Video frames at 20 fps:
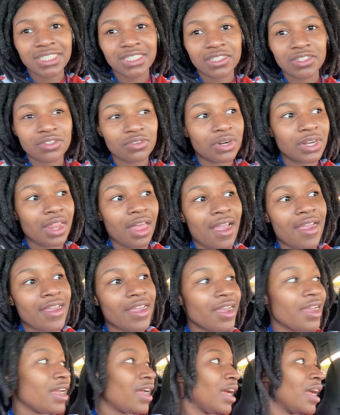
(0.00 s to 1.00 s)
Sort of like
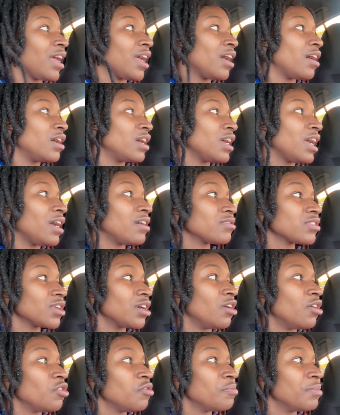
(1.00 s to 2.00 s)
out the
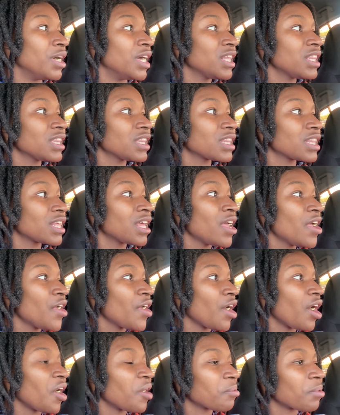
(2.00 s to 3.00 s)
whole month,
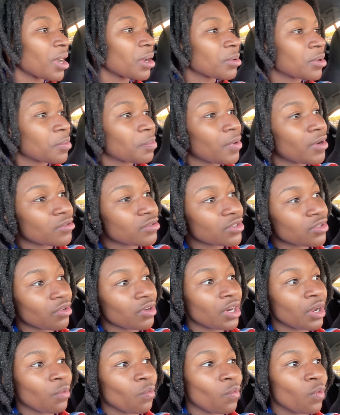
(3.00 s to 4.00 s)
I'll probably post on
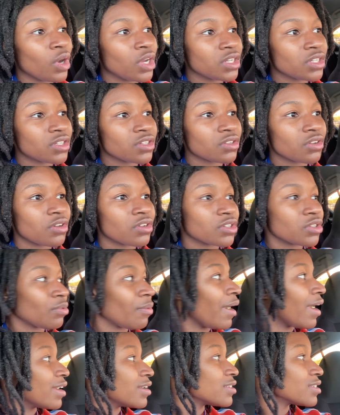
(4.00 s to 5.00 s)
it once or
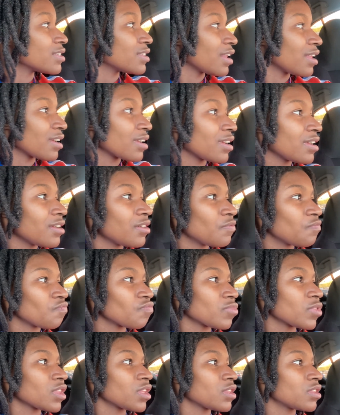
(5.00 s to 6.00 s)
twice. Like,
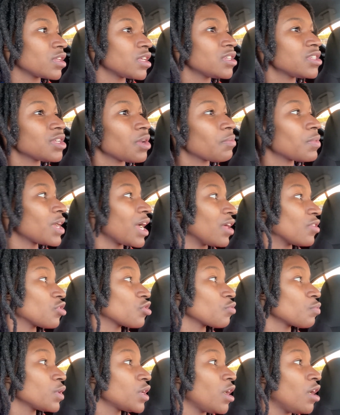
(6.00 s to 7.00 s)
let's say we got
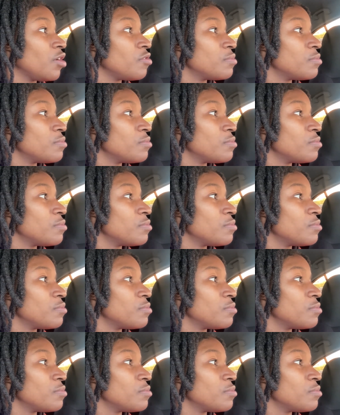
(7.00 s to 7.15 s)
3 whole